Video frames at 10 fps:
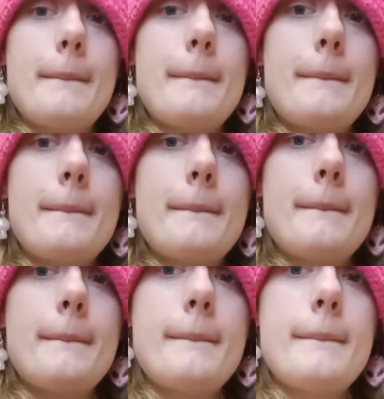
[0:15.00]

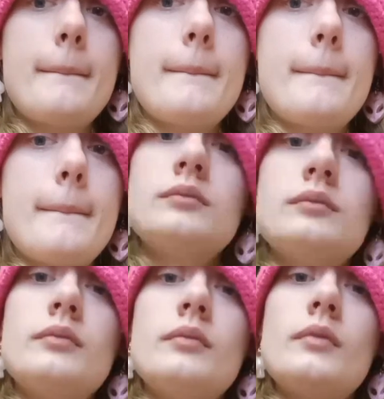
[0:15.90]

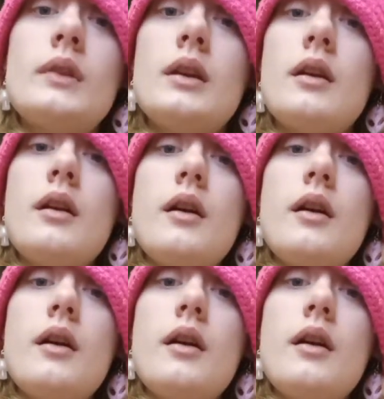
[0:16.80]
No one is speaking in this clip.